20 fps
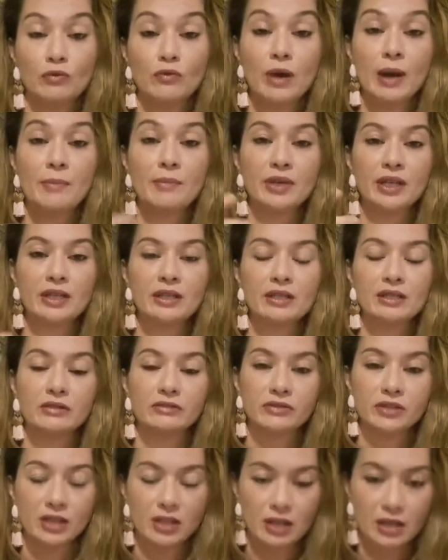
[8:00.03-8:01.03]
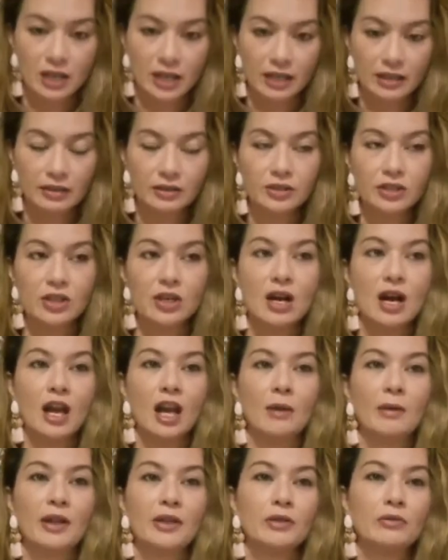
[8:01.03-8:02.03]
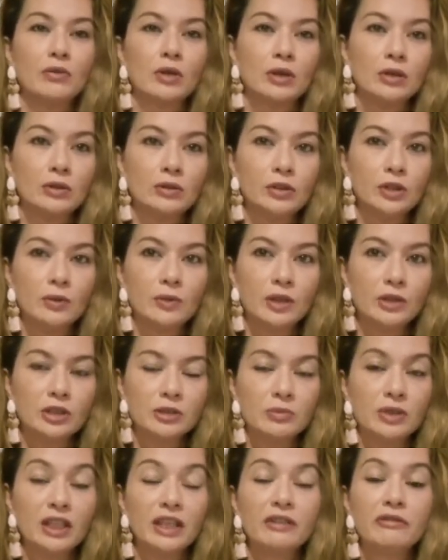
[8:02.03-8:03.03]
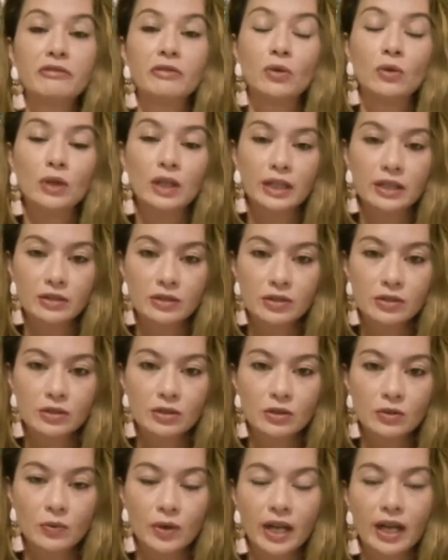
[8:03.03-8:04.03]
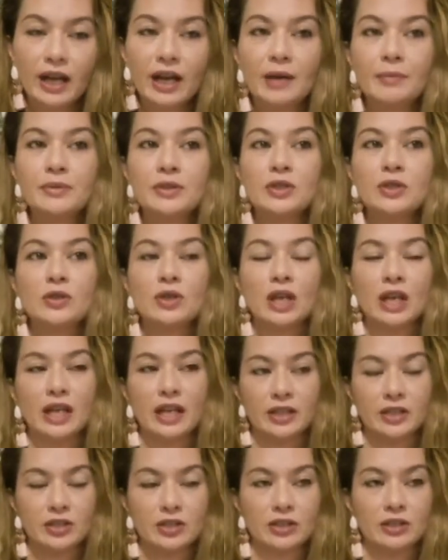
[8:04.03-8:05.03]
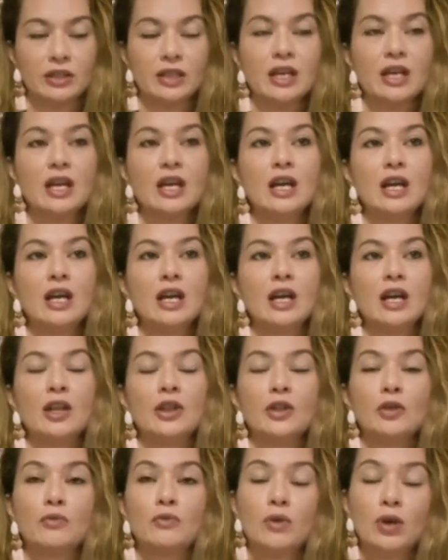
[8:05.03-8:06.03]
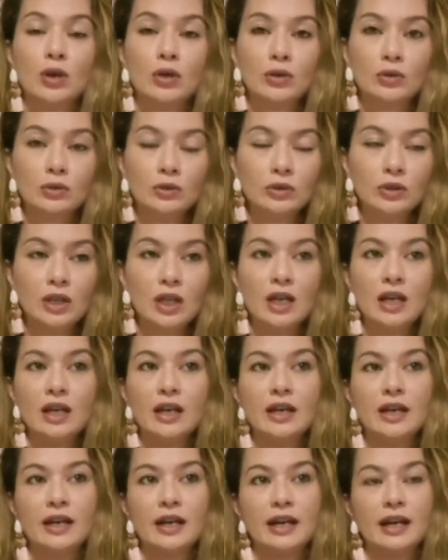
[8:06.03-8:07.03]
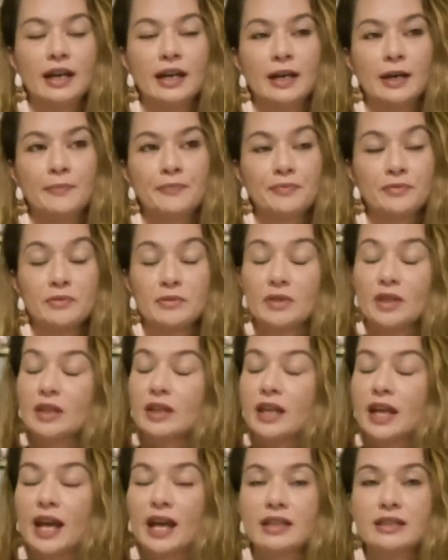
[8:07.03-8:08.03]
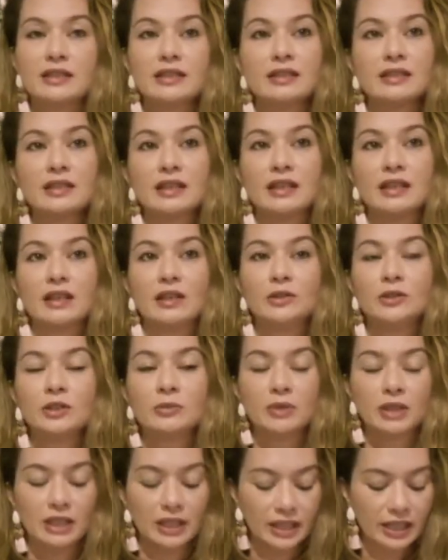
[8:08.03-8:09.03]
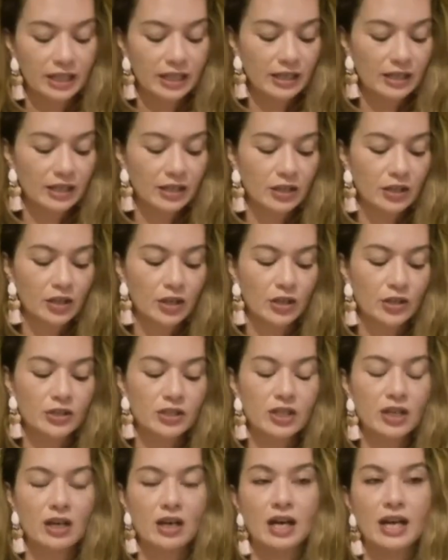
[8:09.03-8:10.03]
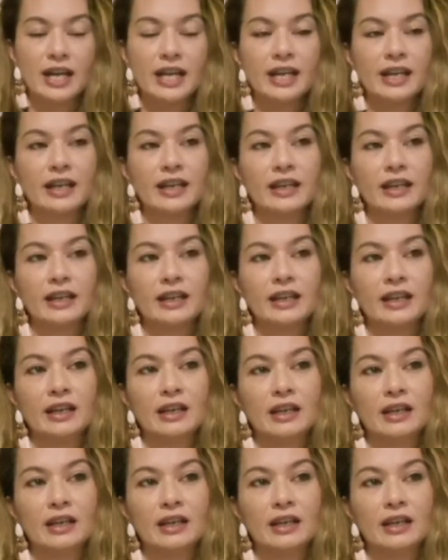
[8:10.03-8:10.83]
remnants of denial about the role you ultimately fall into when it comes to connection. The role, Cancers that are ultimately, you know, denying